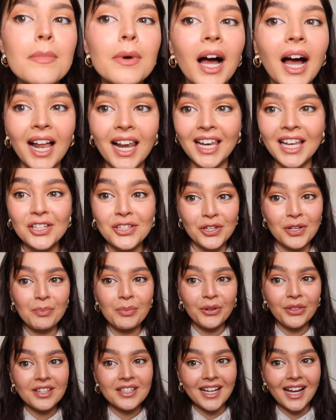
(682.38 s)
I literally
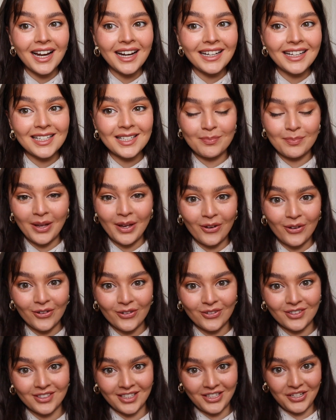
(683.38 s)
put the tiniest bit
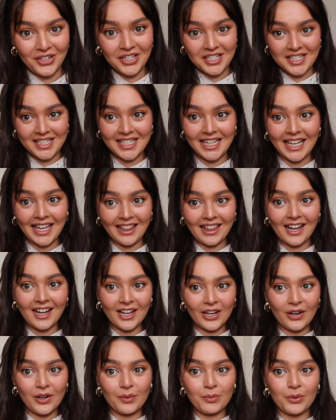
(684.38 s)
on. You could see that
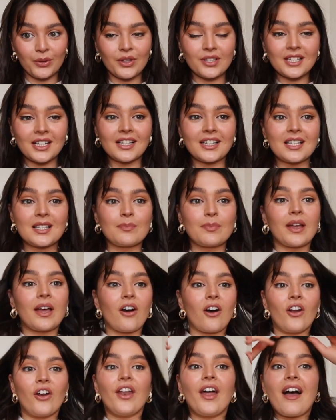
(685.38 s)
I only put the tiniest bit
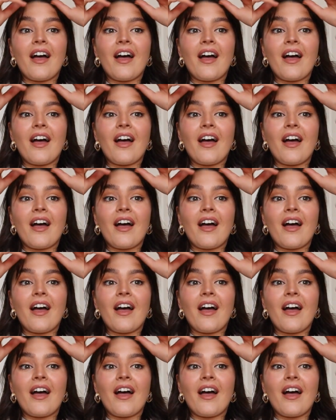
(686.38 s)
on.